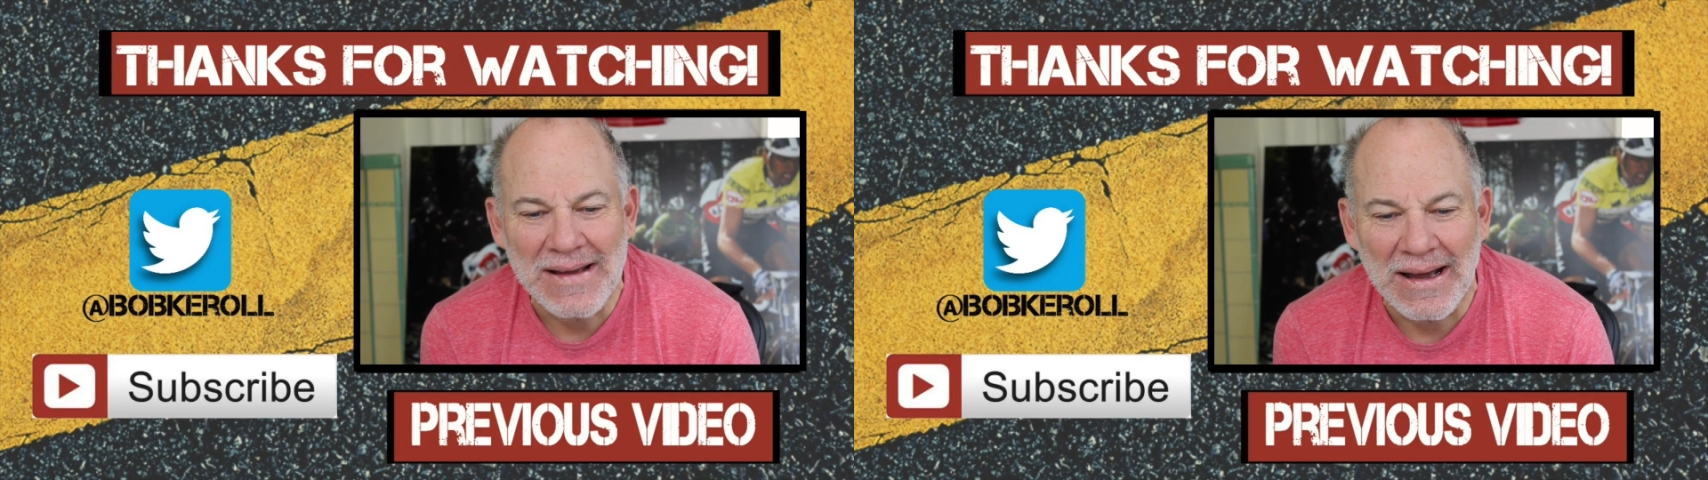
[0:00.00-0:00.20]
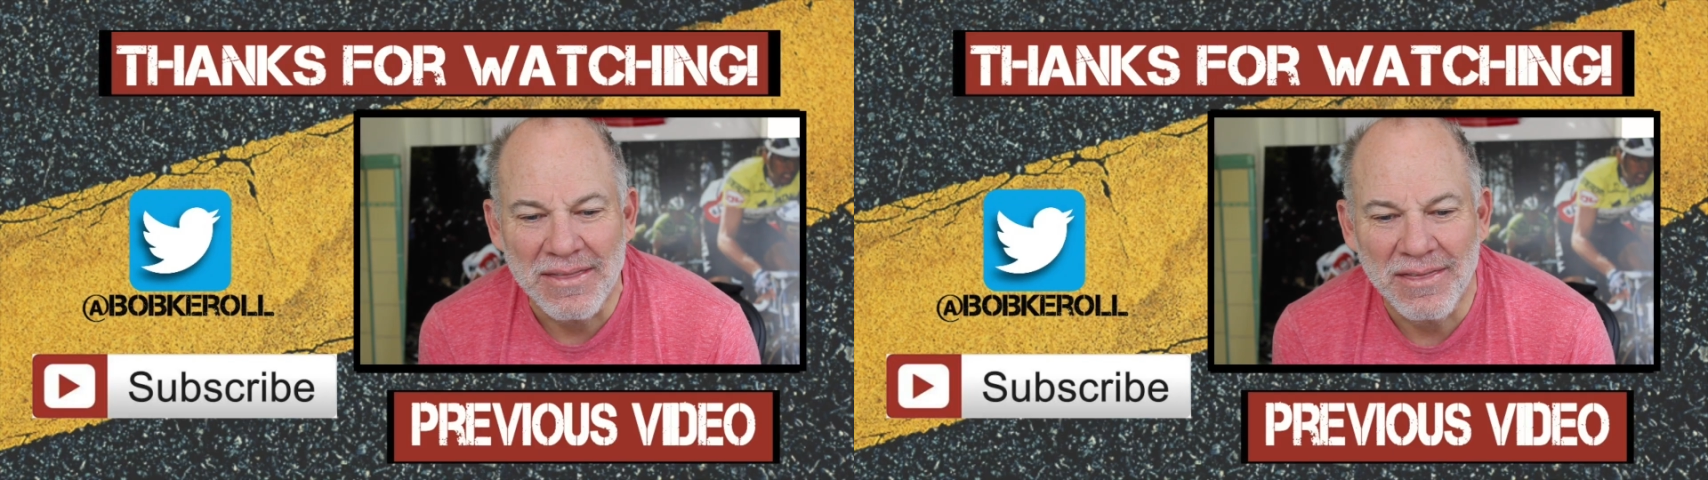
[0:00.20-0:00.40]

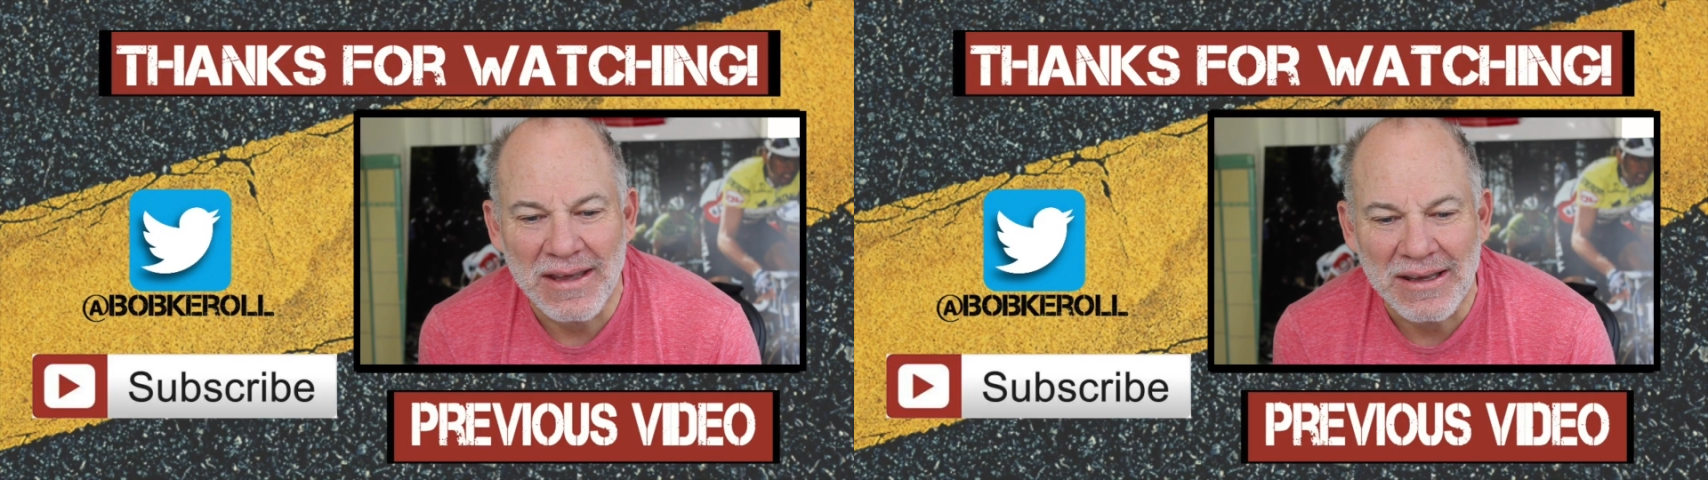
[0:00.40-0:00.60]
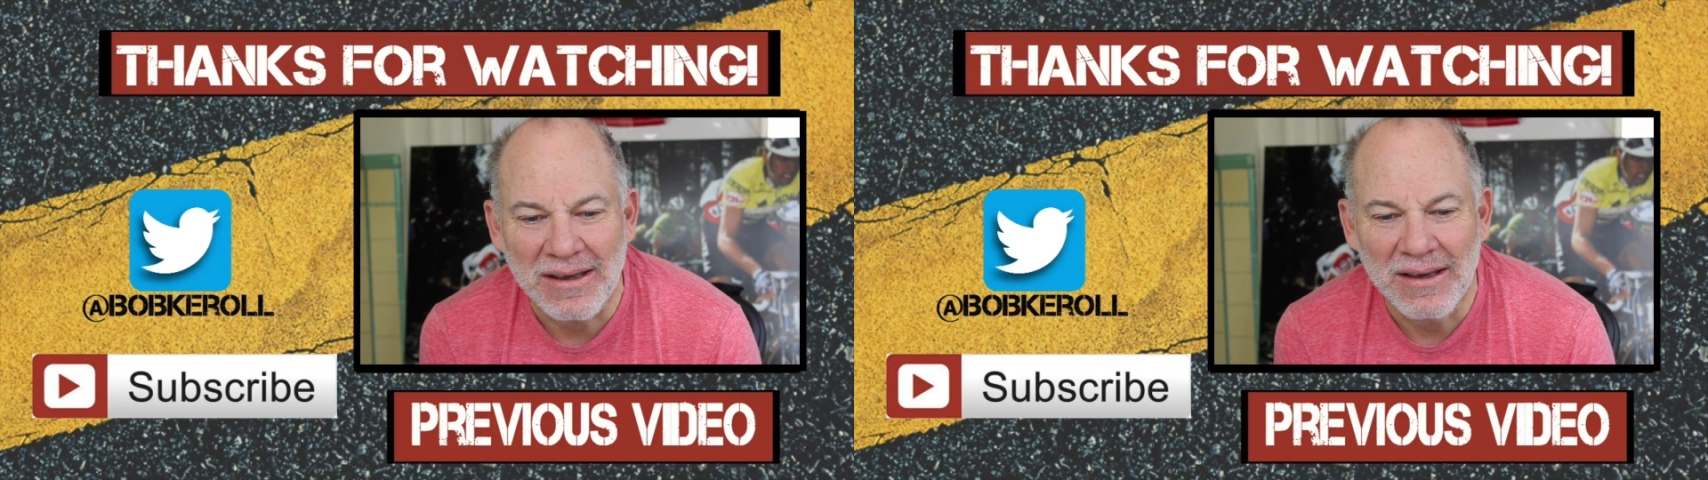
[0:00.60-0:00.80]
I
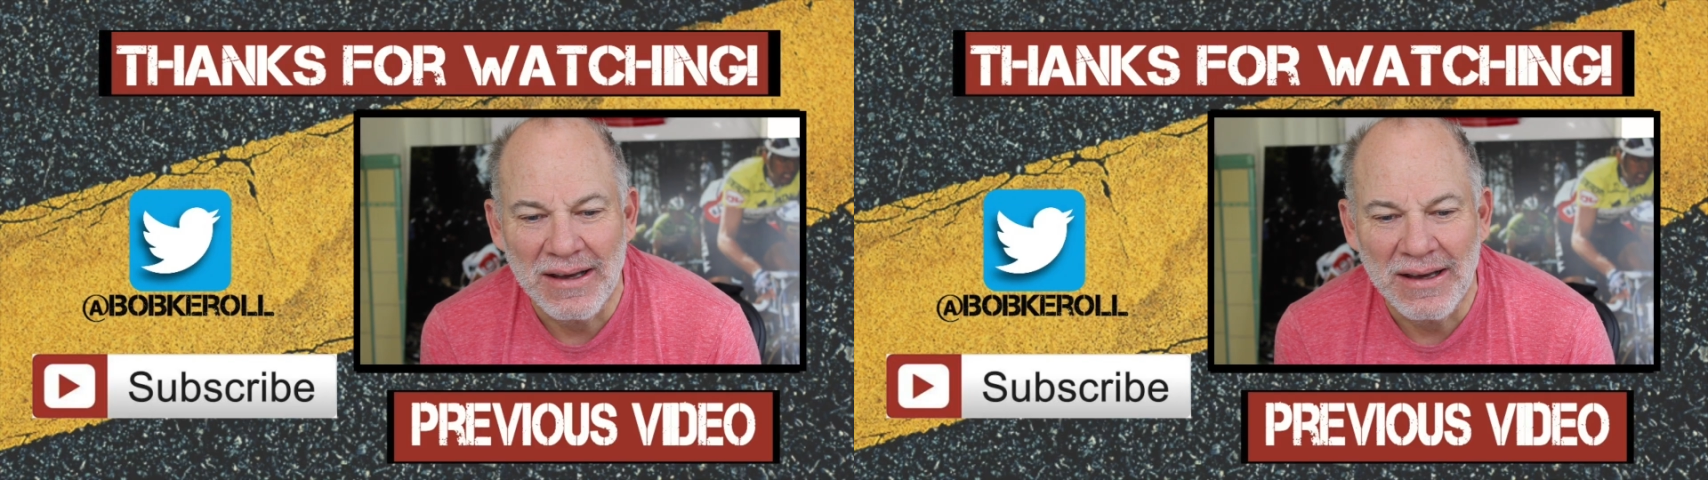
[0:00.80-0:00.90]
think,